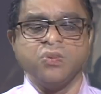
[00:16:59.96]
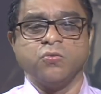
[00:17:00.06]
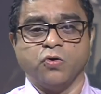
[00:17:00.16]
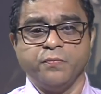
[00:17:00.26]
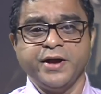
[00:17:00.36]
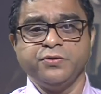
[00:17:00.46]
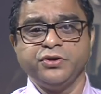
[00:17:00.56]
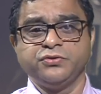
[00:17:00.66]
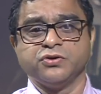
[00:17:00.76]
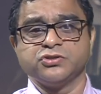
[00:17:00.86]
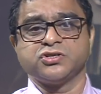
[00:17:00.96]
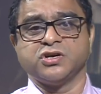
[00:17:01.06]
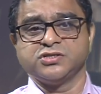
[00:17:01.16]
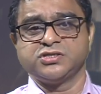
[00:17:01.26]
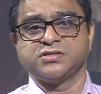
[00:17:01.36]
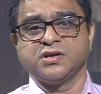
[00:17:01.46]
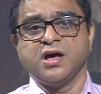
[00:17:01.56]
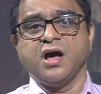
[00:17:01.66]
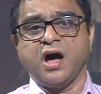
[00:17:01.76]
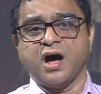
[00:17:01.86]
Women with no sons
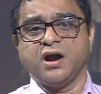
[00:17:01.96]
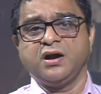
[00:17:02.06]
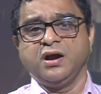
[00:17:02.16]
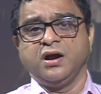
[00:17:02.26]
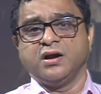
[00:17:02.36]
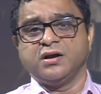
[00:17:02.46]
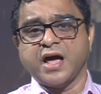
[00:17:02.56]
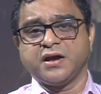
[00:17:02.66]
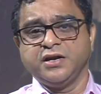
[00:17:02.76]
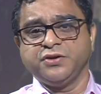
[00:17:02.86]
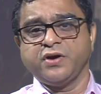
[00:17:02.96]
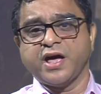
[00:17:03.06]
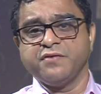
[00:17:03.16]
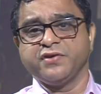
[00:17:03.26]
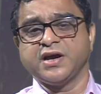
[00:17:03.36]
are likely to have an